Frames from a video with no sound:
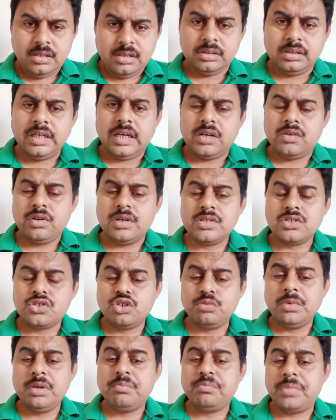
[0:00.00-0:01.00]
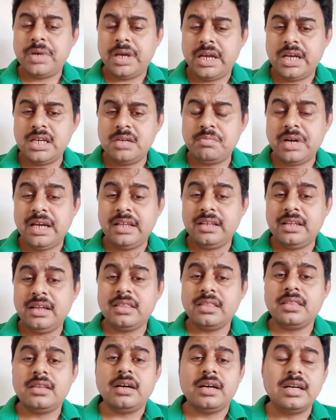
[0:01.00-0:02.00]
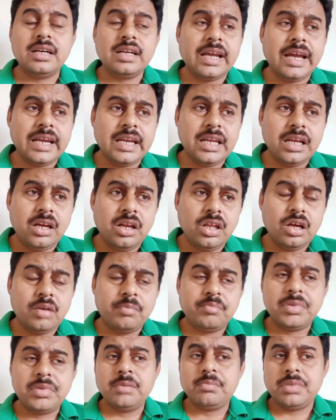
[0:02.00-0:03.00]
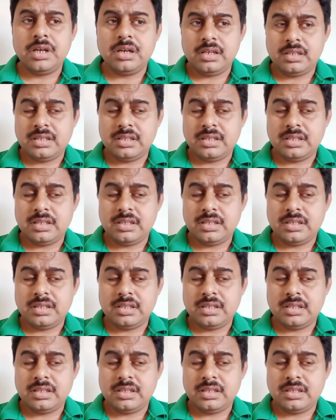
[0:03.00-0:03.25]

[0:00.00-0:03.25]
that was to be paid by the third category of people,